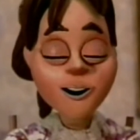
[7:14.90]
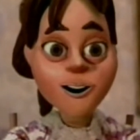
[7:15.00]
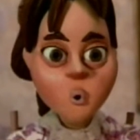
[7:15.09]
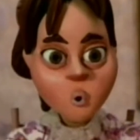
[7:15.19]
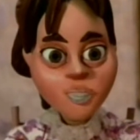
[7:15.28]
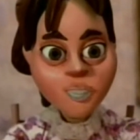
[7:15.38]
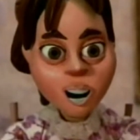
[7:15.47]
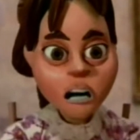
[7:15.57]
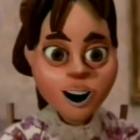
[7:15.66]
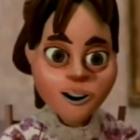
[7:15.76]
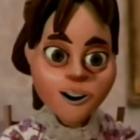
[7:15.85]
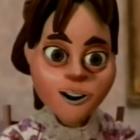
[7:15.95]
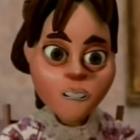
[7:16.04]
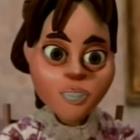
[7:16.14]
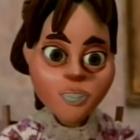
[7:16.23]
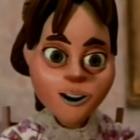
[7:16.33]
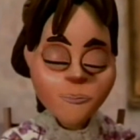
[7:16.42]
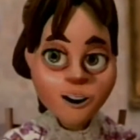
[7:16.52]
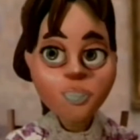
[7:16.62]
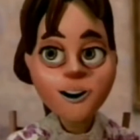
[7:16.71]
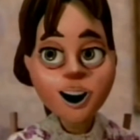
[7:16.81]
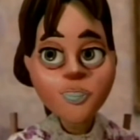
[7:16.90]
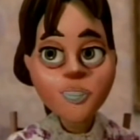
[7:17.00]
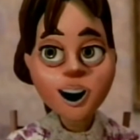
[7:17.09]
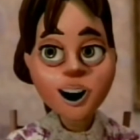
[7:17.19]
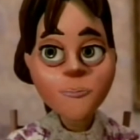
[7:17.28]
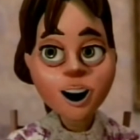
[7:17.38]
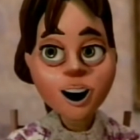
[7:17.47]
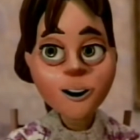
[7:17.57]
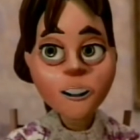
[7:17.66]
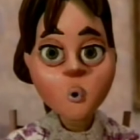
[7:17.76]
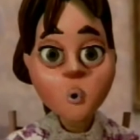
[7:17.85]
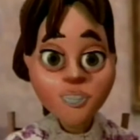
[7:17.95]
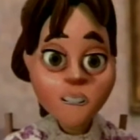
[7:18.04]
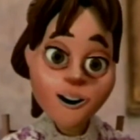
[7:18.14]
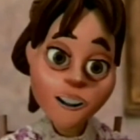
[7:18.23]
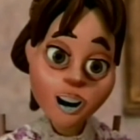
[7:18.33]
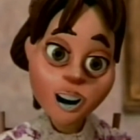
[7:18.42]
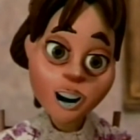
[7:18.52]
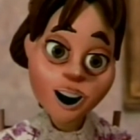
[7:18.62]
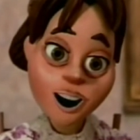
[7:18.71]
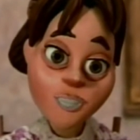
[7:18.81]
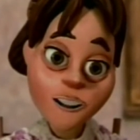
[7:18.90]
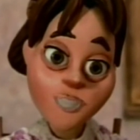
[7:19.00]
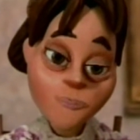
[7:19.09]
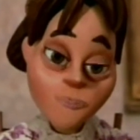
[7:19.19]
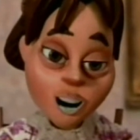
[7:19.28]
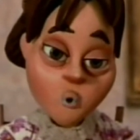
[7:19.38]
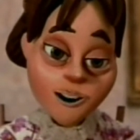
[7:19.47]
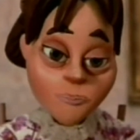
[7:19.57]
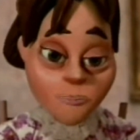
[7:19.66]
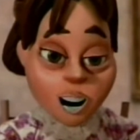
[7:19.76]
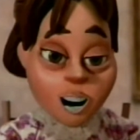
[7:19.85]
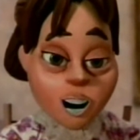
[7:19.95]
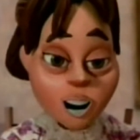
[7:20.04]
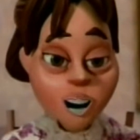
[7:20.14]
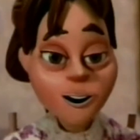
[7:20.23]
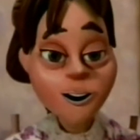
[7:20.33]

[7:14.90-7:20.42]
You see hives, but I see a man who's very excited to be with me.